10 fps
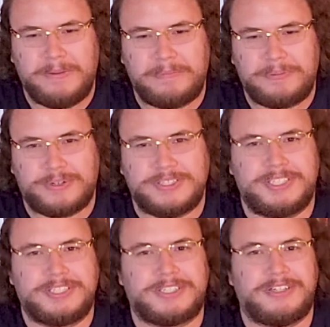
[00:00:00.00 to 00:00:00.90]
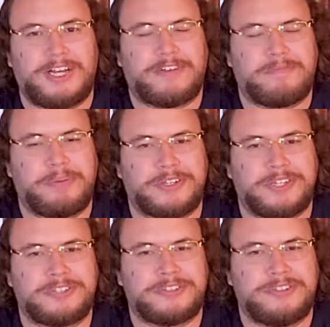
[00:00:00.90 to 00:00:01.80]
present a lot of
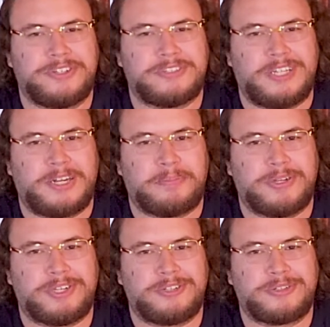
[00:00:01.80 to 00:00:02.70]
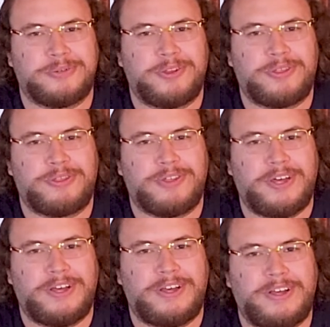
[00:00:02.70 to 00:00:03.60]
potential. There's a lot of potential with
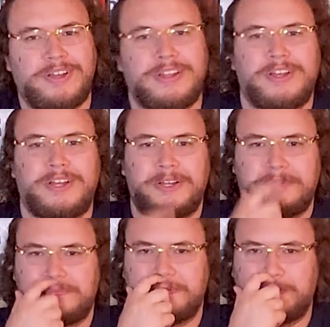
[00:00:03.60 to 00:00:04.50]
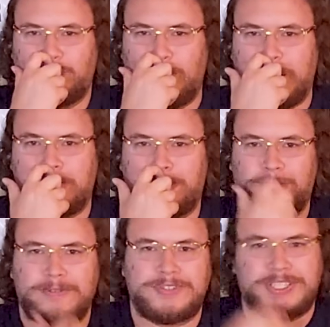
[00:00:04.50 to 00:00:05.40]

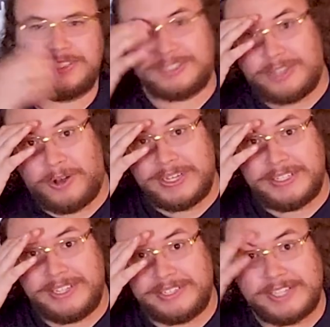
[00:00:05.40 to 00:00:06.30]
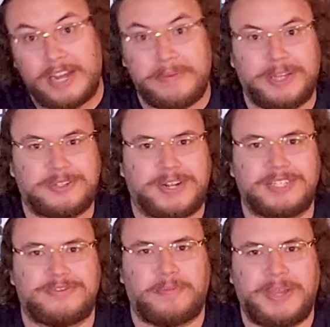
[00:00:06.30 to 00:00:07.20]
werewolves, because there's gotta be a
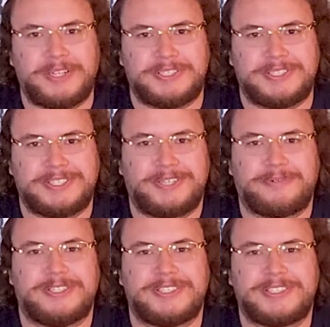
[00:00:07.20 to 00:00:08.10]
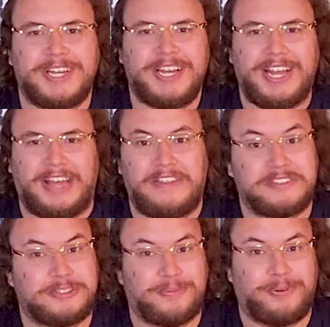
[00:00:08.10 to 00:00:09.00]
transformation sequence, and
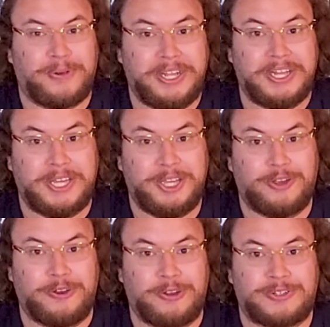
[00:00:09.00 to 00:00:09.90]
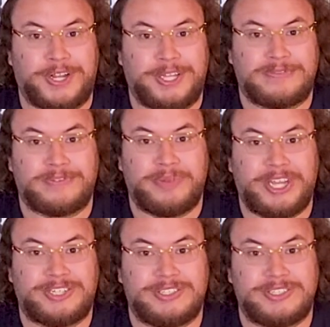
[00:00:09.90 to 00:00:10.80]
there's some really good
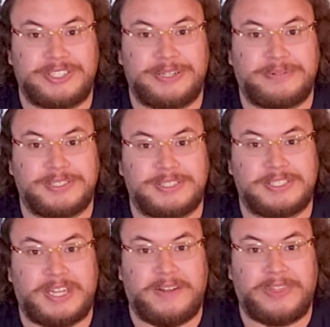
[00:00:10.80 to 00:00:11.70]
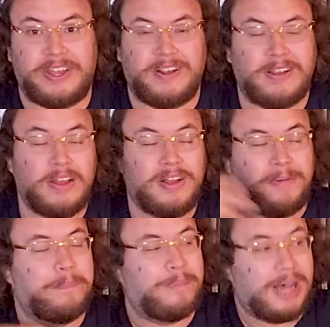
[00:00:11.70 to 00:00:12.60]
transformation sequences out there.
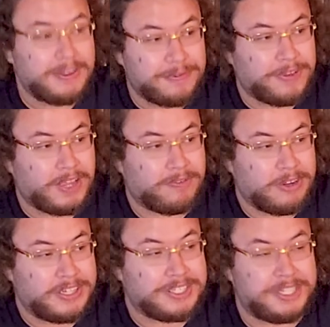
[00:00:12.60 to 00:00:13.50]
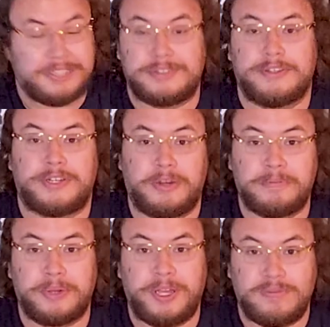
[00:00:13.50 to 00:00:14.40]
My favorite is The
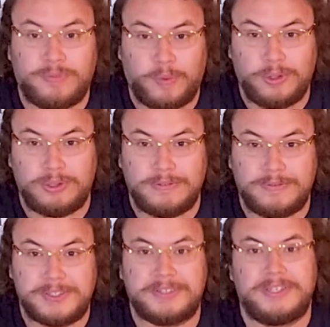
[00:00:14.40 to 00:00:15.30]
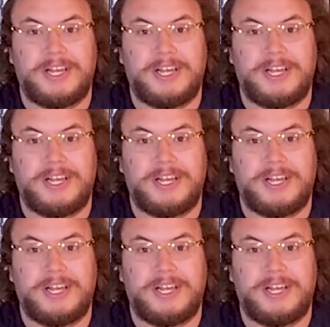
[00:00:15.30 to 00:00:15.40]
Company of Wolves.